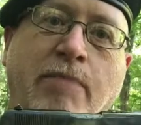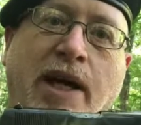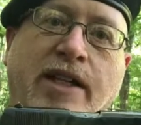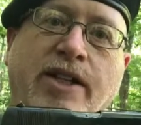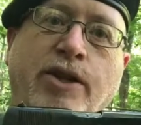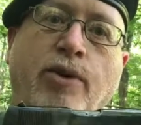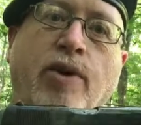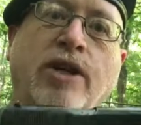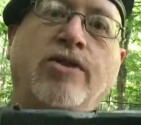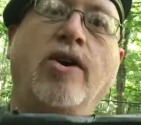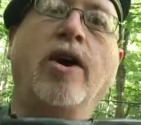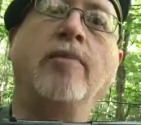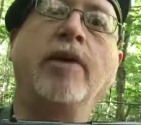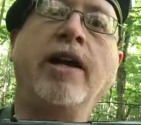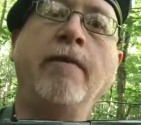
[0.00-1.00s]
by the U.S.
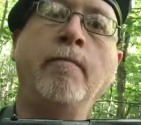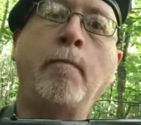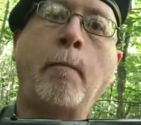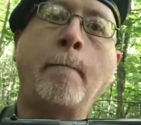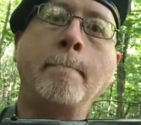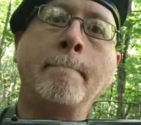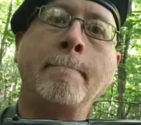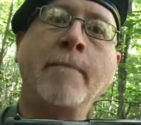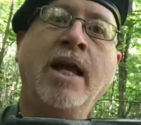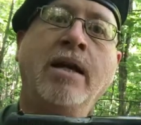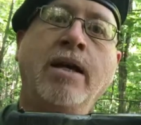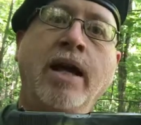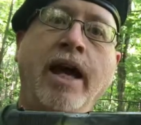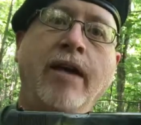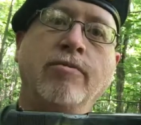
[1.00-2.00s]
Army.
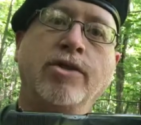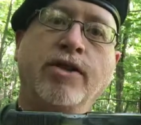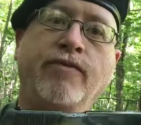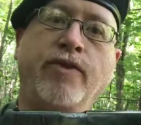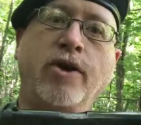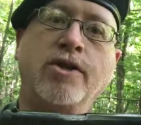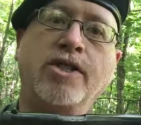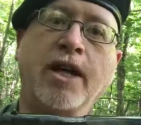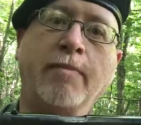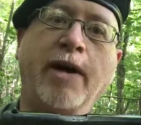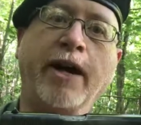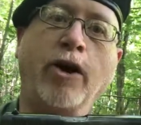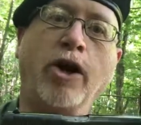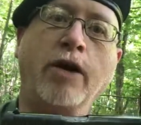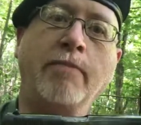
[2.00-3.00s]
It was the first
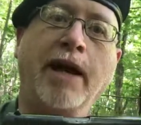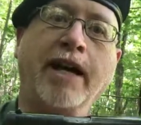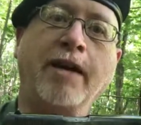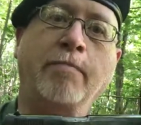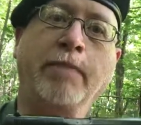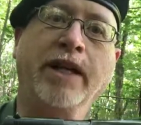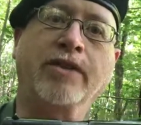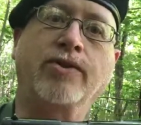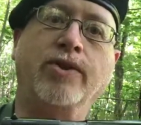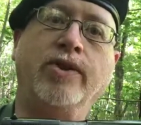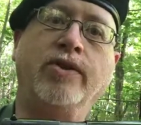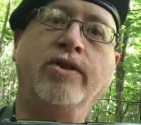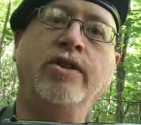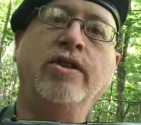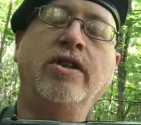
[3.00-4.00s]
semi-automatic
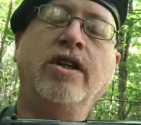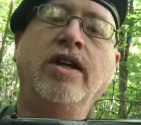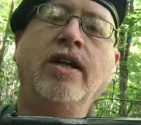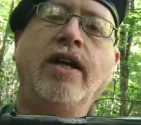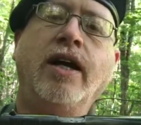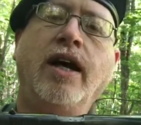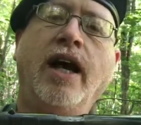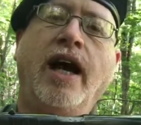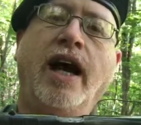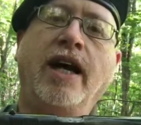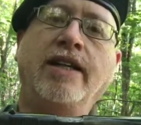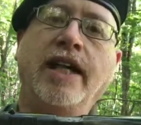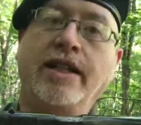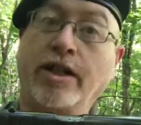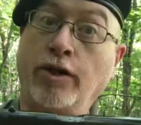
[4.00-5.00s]
pistol
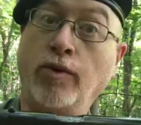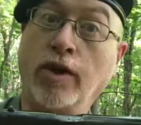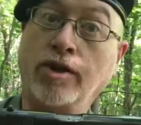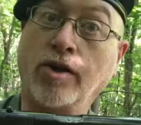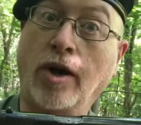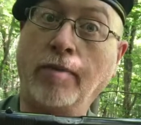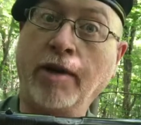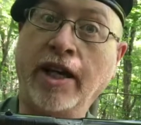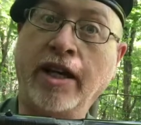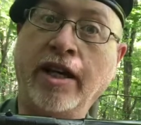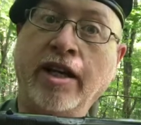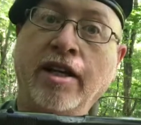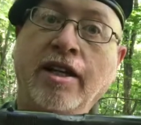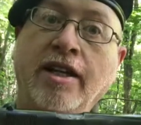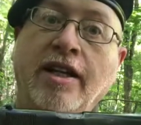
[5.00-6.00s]
that the U.S. Army
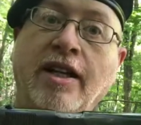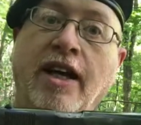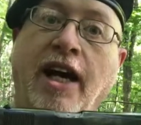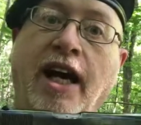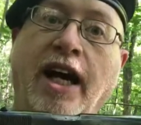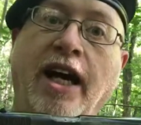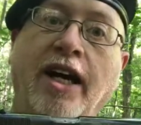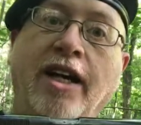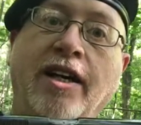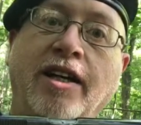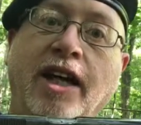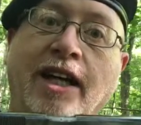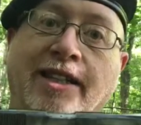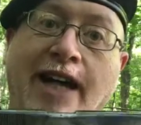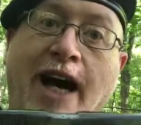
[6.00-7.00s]

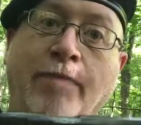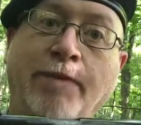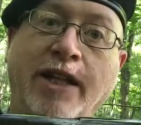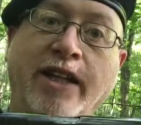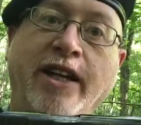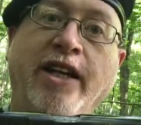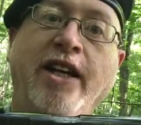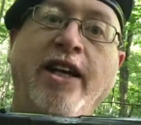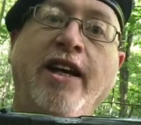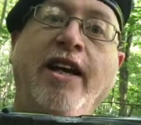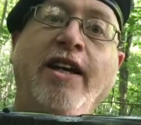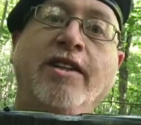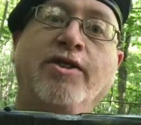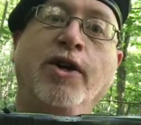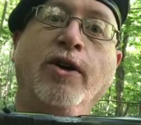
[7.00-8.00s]
adopted.
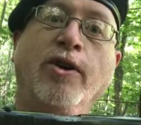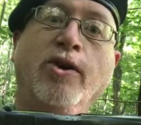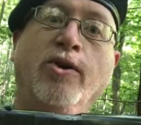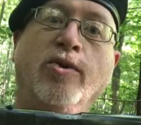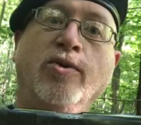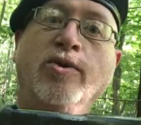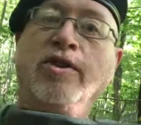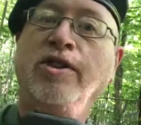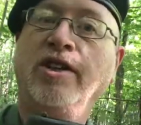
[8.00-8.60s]
So